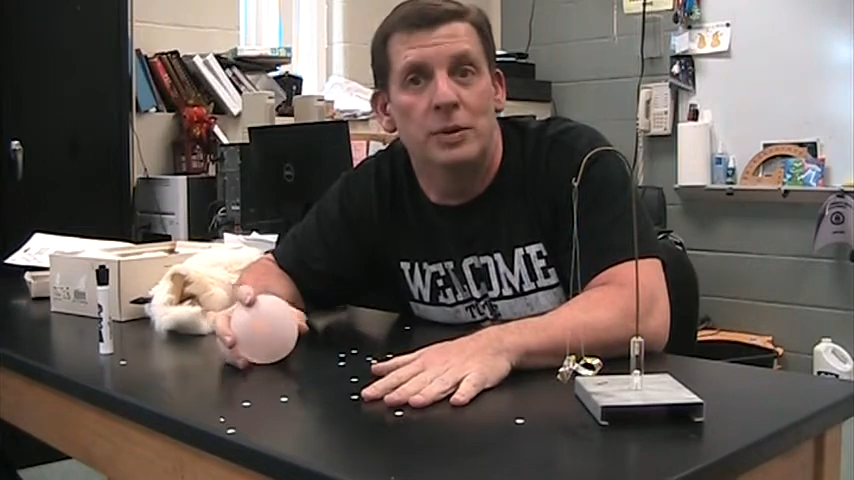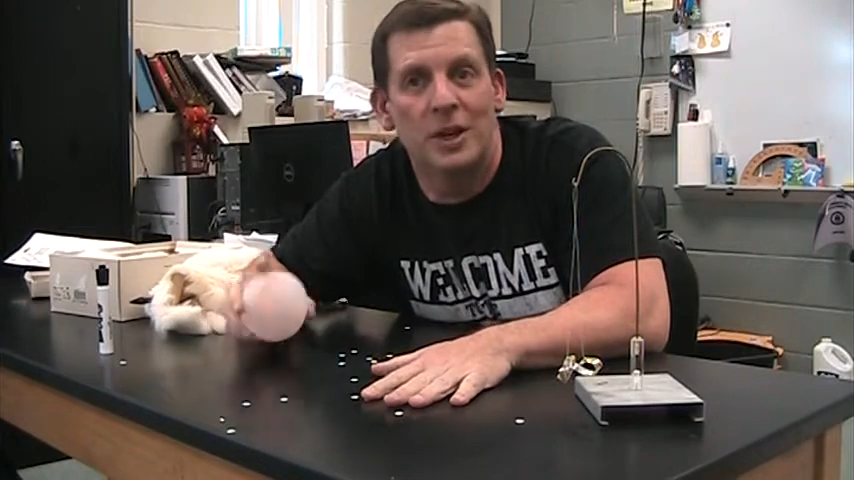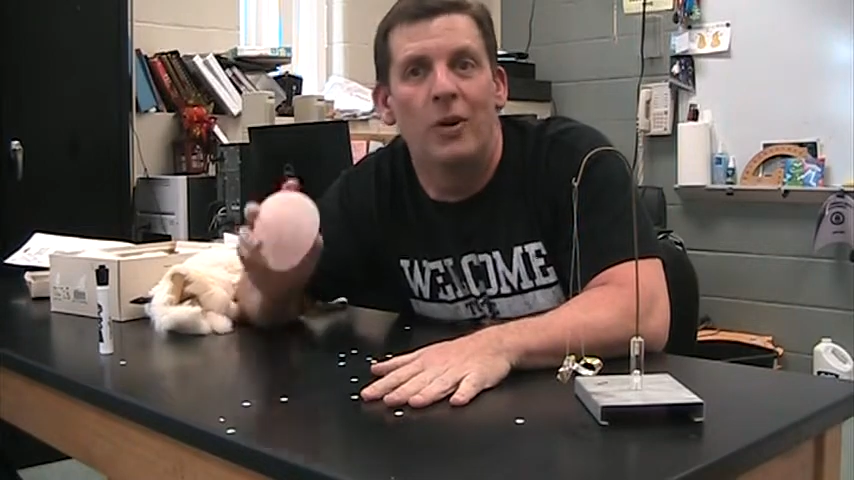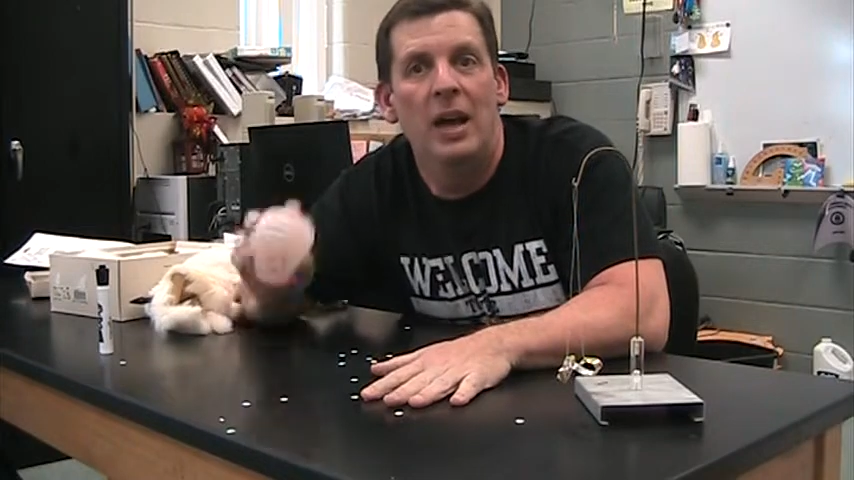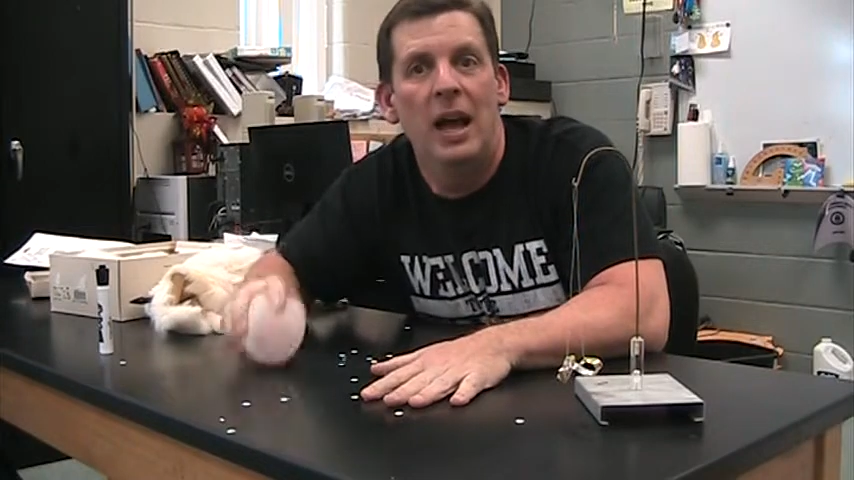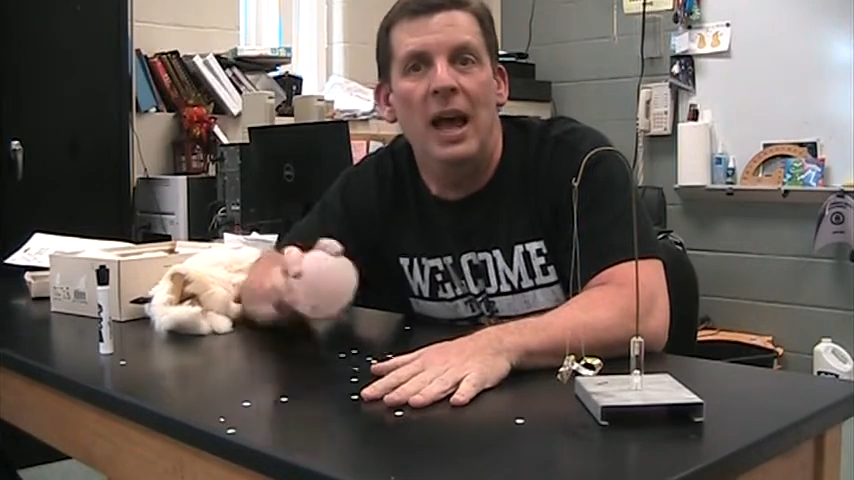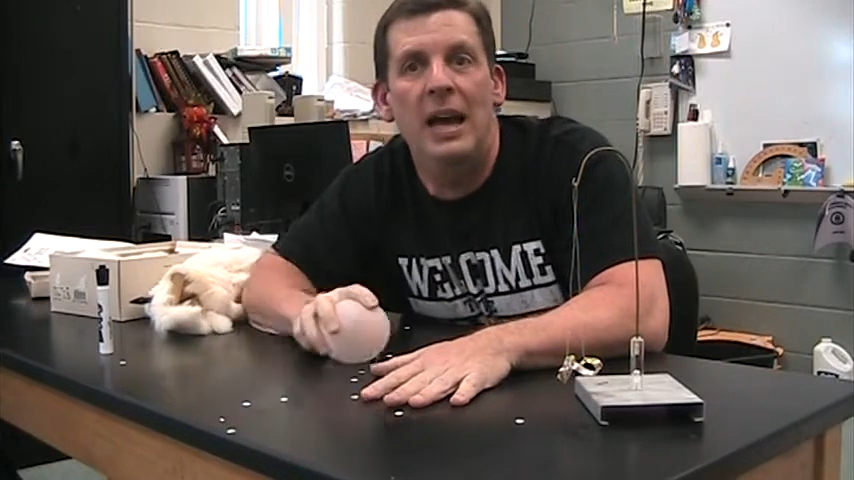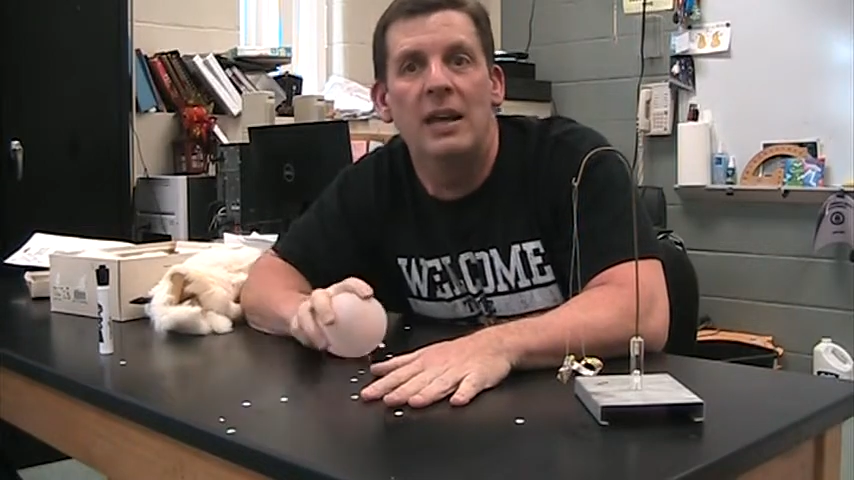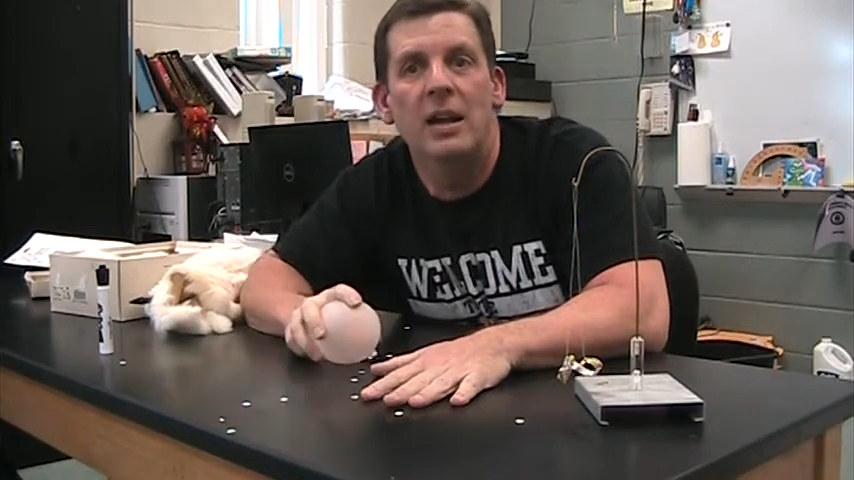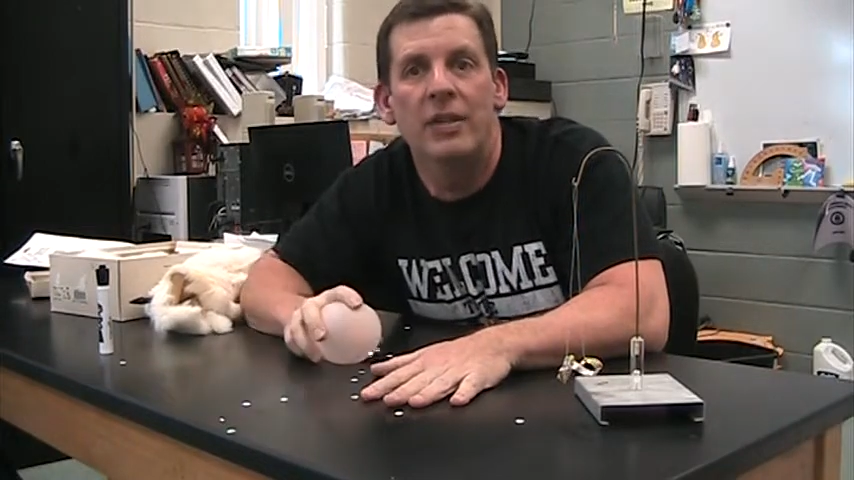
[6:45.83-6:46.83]
So,
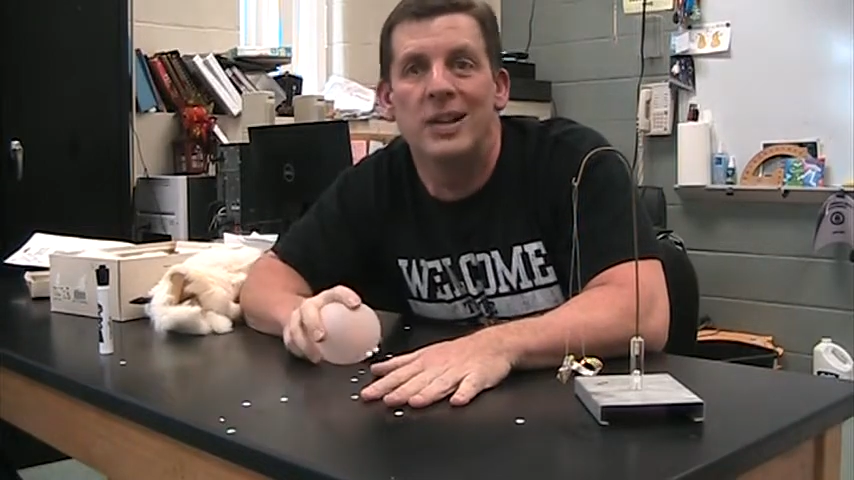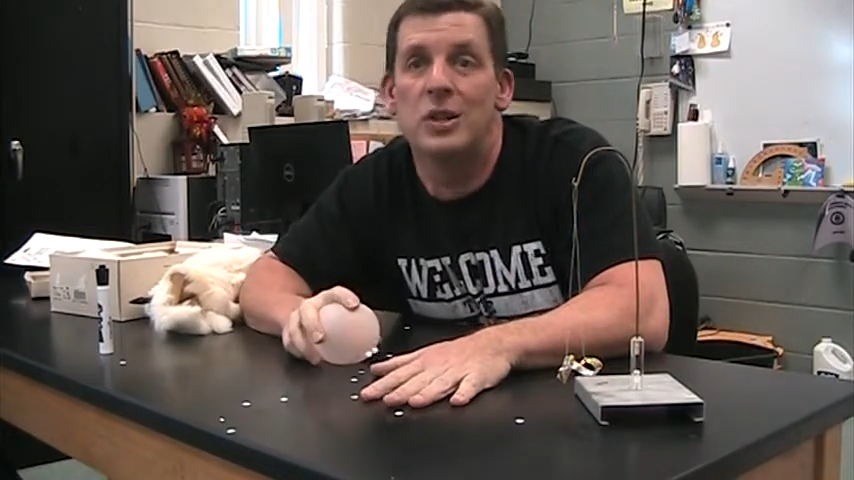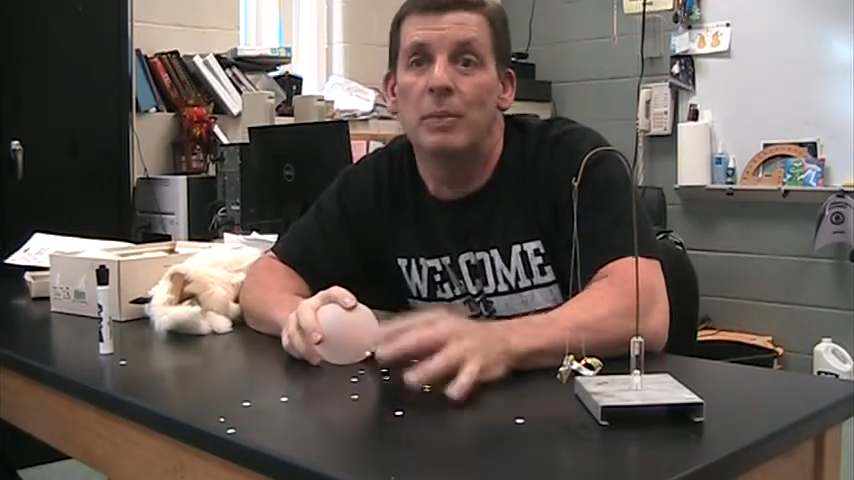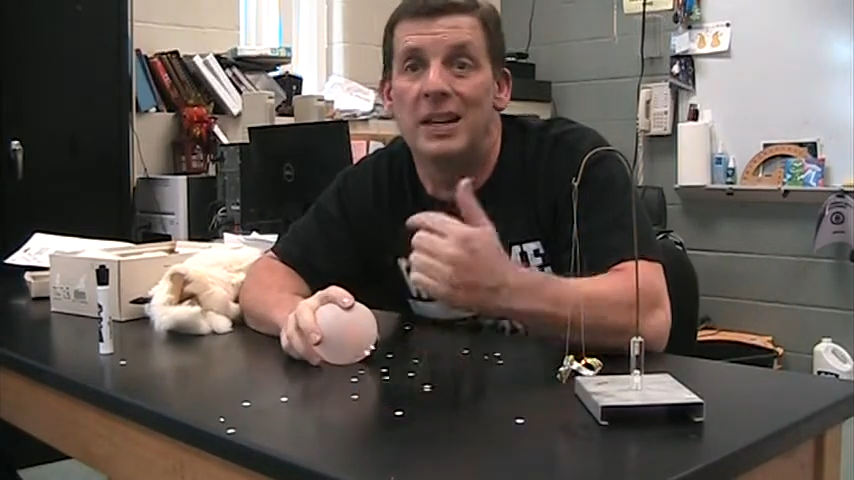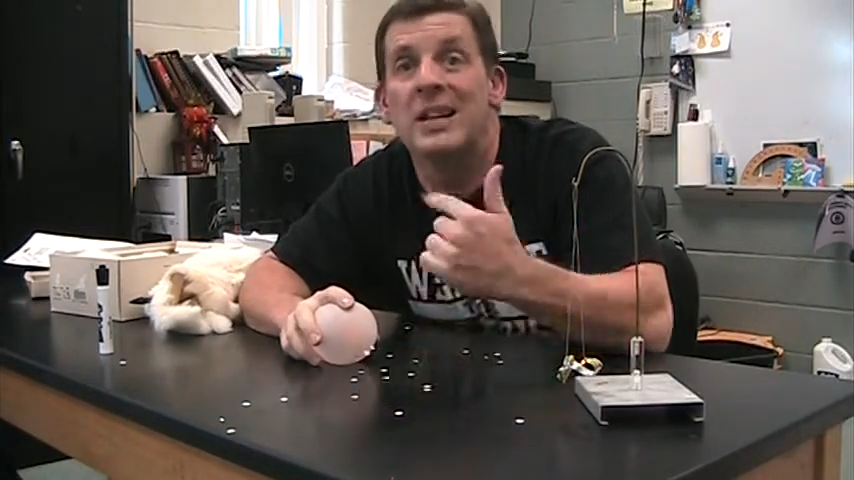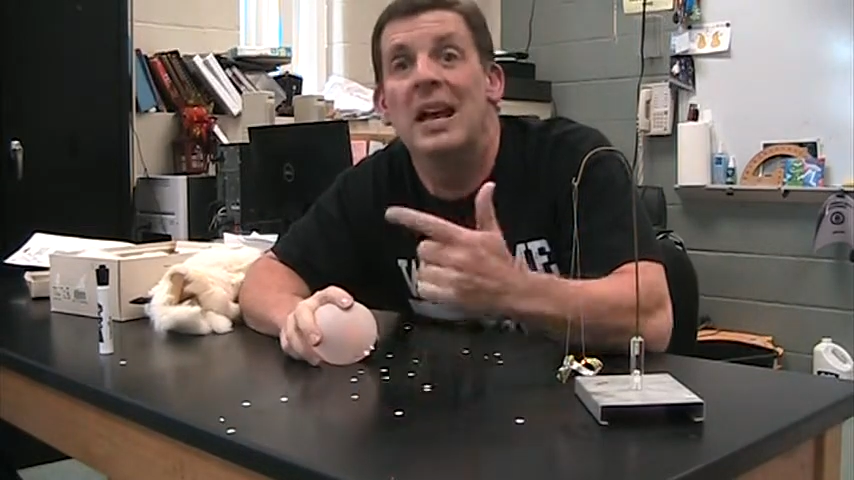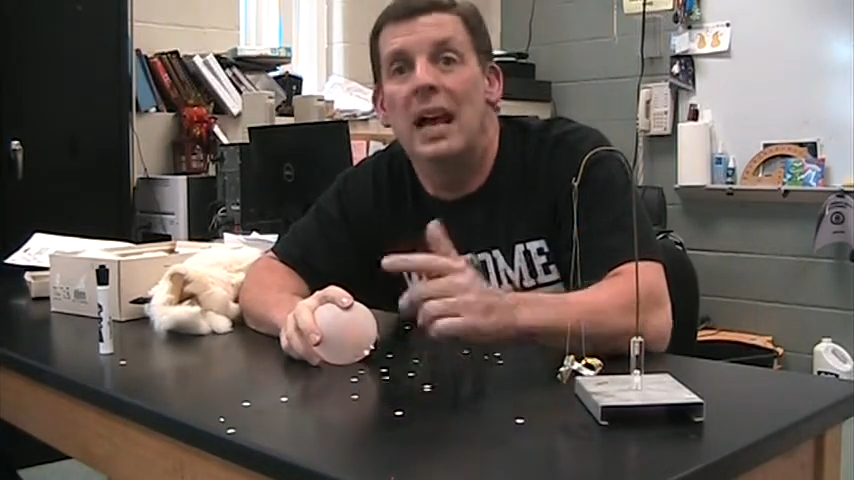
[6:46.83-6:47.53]
hey, thanks so much.